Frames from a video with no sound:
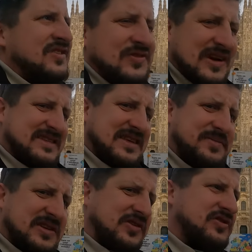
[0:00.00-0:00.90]
You guys let
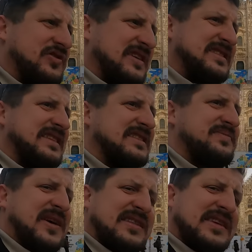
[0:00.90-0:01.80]
me know. You guys think
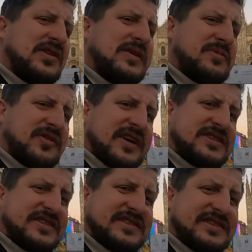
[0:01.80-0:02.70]
that's a bad thing? Immigration.